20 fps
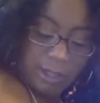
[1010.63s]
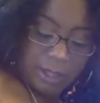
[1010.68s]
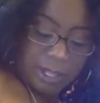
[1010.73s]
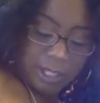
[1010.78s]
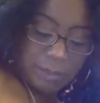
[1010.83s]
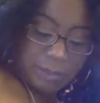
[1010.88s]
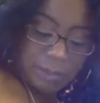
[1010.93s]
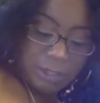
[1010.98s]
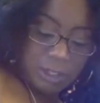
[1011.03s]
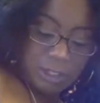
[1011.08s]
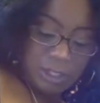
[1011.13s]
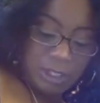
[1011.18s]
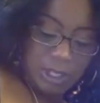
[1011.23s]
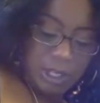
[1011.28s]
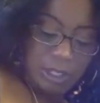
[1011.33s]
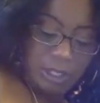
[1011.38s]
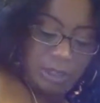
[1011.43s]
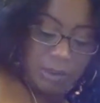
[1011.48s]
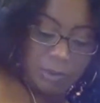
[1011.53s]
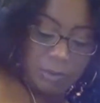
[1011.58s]
as much as
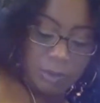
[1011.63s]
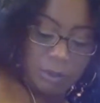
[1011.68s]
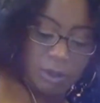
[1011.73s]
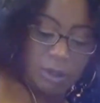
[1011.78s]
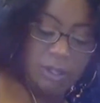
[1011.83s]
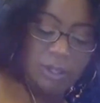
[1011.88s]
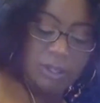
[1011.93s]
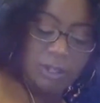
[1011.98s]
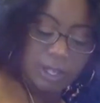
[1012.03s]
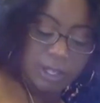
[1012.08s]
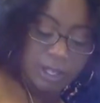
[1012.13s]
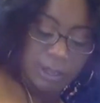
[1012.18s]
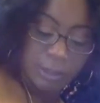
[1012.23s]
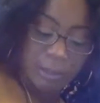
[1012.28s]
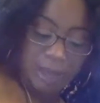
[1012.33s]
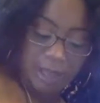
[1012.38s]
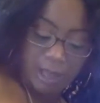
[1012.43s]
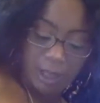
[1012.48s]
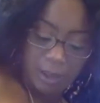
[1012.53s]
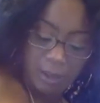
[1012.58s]
I love water in the
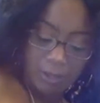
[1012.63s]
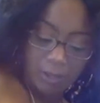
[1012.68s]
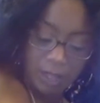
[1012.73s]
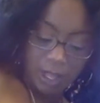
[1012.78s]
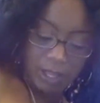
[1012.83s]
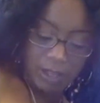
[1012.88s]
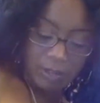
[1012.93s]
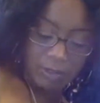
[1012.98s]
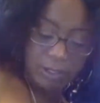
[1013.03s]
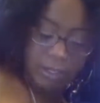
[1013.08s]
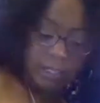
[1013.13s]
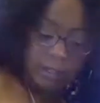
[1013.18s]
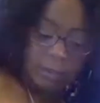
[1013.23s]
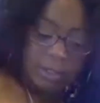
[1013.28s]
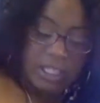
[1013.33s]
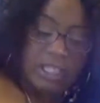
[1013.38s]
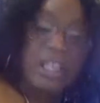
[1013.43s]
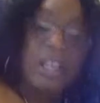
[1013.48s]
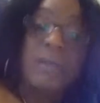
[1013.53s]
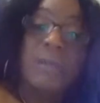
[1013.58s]
bath, I don't see
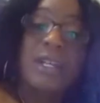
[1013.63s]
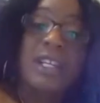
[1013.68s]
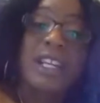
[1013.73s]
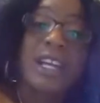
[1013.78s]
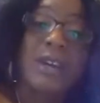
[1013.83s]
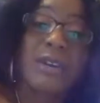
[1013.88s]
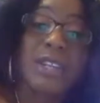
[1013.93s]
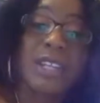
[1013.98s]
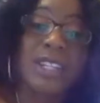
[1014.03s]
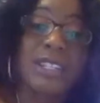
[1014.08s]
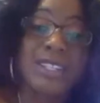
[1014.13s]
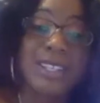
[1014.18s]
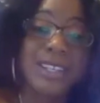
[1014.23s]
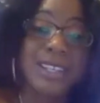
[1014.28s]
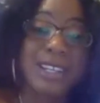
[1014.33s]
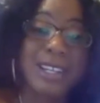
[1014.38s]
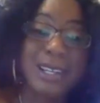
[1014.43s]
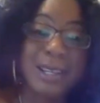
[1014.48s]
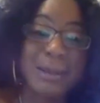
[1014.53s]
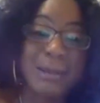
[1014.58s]
me coming out in
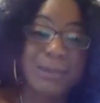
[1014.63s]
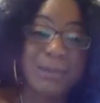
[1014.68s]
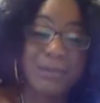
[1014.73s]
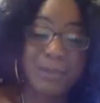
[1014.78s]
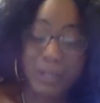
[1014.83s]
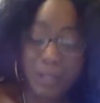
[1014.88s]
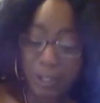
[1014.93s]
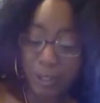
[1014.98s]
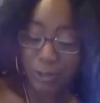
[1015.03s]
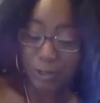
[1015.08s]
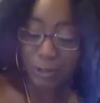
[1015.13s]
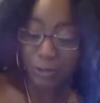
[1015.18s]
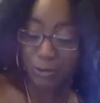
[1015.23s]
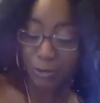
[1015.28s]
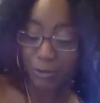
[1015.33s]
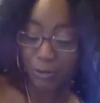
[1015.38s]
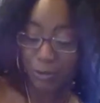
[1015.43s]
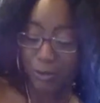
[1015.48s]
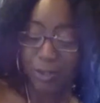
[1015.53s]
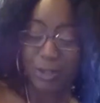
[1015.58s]
time
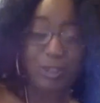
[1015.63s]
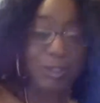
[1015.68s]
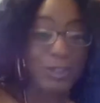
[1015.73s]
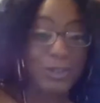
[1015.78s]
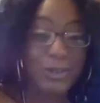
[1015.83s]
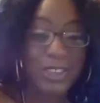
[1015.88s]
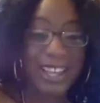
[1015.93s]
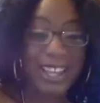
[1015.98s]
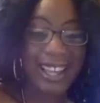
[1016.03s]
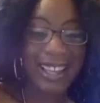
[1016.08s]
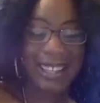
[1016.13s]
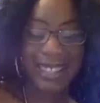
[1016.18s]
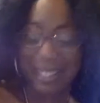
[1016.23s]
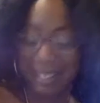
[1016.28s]
to do that.